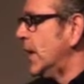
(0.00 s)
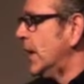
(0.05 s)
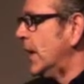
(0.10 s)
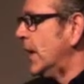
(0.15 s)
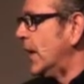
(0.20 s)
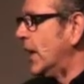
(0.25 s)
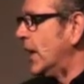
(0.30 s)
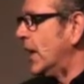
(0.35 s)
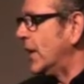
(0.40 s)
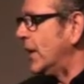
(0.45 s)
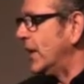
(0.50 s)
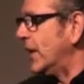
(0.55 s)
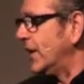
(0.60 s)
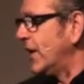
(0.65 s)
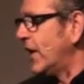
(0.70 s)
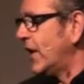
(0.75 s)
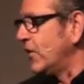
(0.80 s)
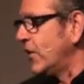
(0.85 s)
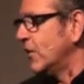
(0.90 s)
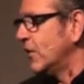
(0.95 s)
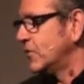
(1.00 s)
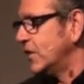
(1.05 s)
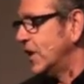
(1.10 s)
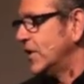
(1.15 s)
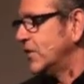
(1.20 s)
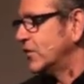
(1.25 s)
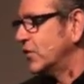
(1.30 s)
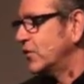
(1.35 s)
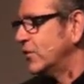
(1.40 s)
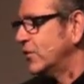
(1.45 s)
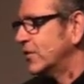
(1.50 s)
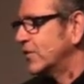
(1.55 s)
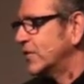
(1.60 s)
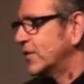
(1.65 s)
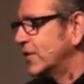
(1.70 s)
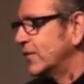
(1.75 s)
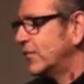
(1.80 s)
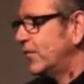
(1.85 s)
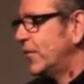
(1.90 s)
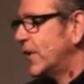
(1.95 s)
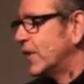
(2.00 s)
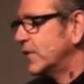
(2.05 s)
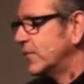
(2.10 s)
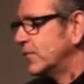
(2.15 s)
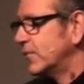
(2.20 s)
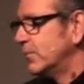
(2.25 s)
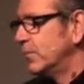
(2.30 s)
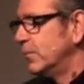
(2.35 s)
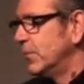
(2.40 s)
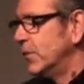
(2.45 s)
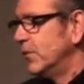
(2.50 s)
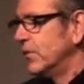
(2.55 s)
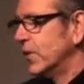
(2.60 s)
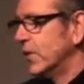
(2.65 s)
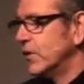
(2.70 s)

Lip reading: Now, in those days, of course, as fast-moving